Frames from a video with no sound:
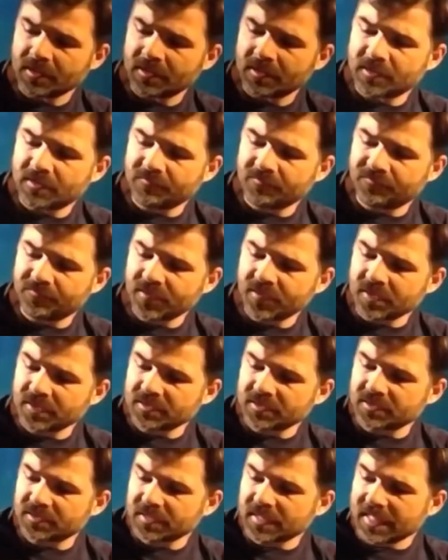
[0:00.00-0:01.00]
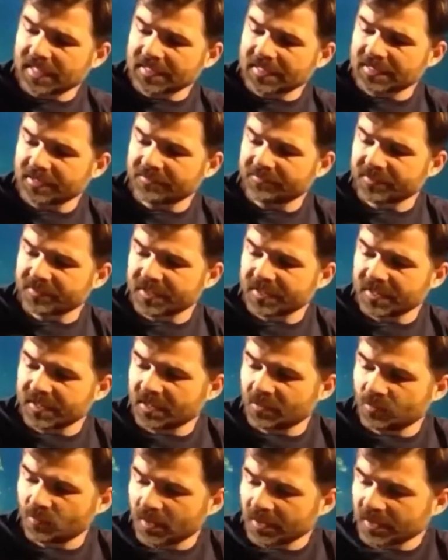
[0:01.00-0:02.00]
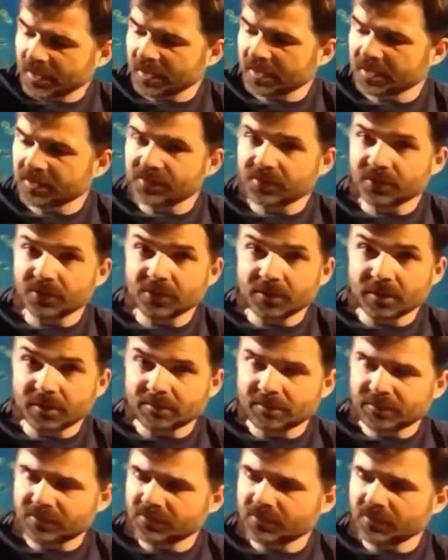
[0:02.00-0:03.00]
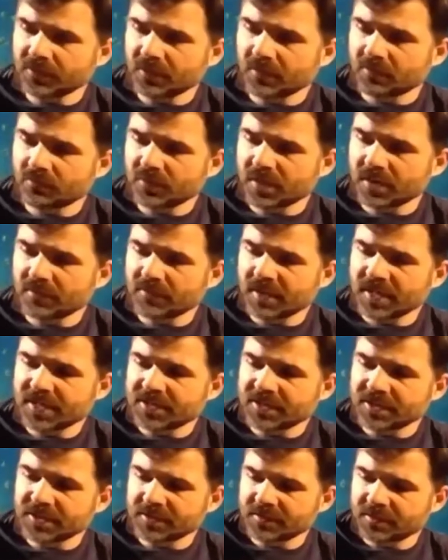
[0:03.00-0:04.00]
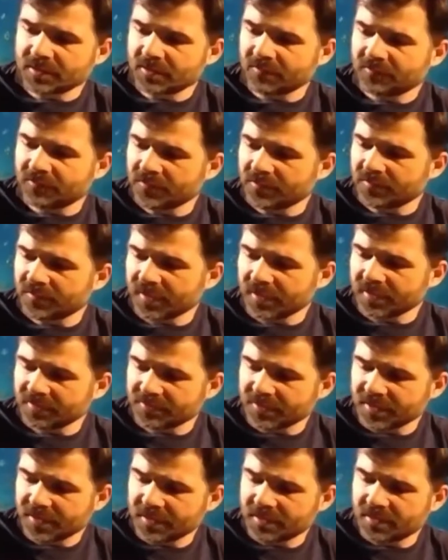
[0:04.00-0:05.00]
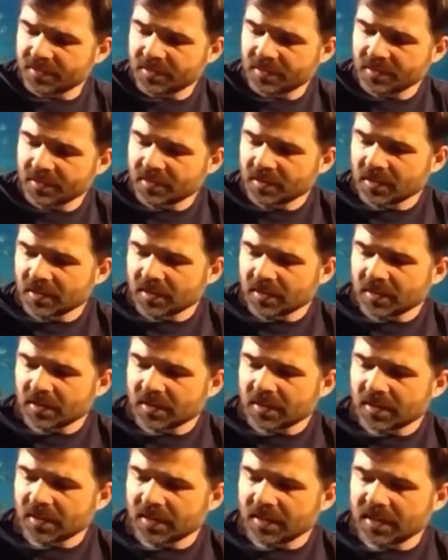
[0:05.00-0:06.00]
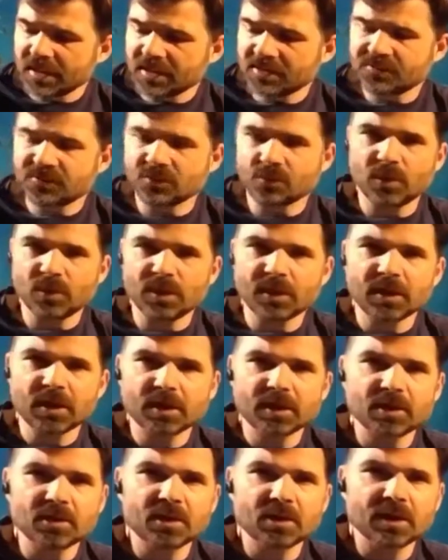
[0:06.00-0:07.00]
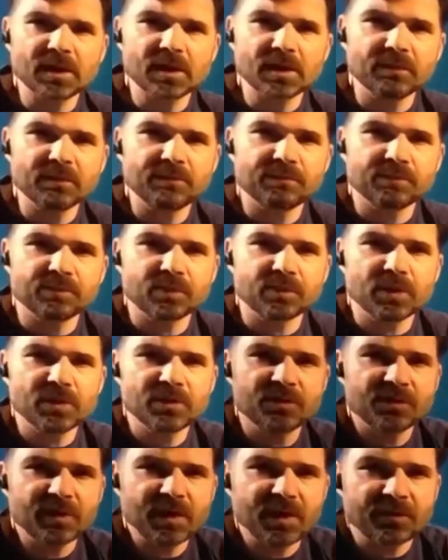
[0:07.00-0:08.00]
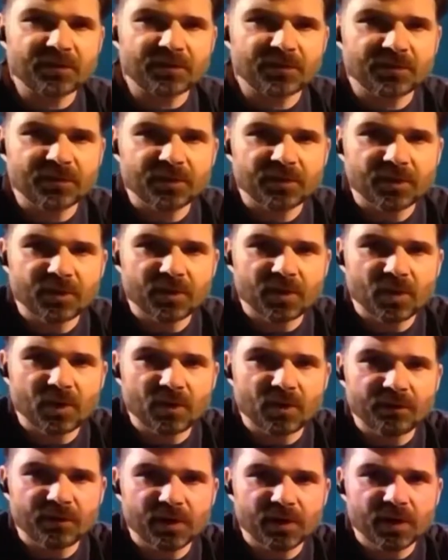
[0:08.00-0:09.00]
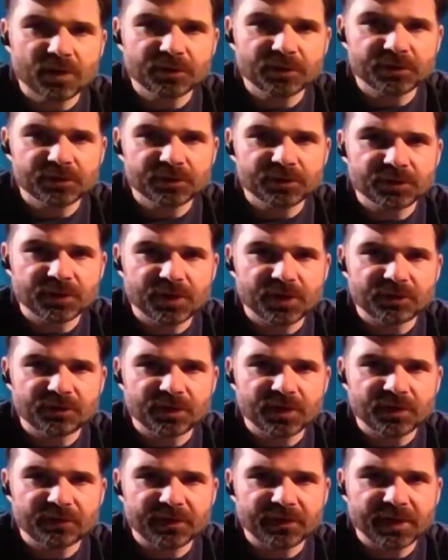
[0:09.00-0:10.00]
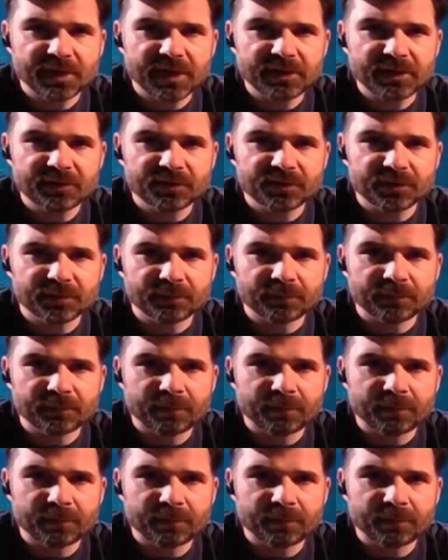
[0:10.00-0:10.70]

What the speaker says: The first activity we're going to do, and I'm just sort of rearranging a few things here, is we're going to look at the process of ocean acidification.